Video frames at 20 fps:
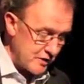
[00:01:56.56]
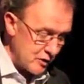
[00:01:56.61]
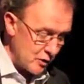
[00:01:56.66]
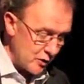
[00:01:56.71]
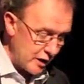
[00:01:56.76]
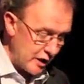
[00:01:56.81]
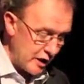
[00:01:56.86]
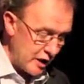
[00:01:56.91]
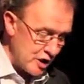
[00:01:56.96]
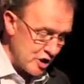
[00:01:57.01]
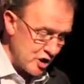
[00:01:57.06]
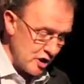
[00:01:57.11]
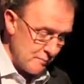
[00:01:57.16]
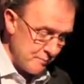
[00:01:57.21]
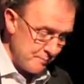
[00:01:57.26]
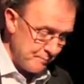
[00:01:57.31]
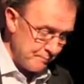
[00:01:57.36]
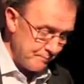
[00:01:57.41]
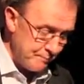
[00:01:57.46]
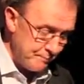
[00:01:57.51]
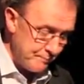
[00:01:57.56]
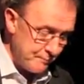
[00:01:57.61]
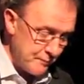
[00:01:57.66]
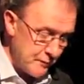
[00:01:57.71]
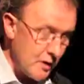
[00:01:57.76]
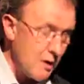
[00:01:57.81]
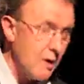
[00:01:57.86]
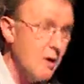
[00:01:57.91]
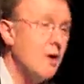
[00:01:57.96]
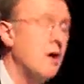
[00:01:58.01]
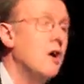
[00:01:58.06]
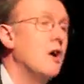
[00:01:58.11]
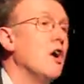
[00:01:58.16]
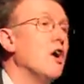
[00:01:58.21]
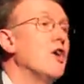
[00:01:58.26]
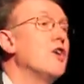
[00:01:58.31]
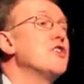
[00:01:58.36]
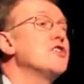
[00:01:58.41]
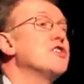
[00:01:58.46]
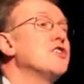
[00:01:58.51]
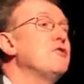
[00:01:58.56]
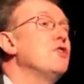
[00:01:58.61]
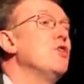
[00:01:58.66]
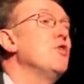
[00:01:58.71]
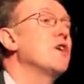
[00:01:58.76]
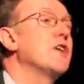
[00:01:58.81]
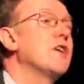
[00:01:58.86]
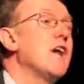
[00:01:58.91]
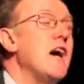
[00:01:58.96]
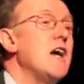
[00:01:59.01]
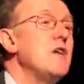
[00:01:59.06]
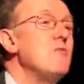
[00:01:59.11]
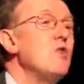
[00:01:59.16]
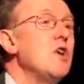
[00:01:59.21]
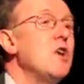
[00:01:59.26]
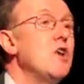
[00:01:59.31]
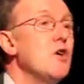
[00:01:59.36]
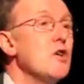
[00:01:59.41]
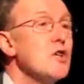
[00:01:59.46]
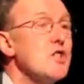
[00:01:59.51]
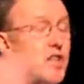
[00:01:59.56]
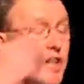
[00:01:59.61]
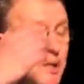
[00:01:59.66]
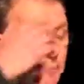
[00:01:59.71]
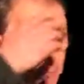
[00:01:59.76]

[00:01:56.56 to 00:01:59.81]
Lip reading: this occasion. Others of you, again, will know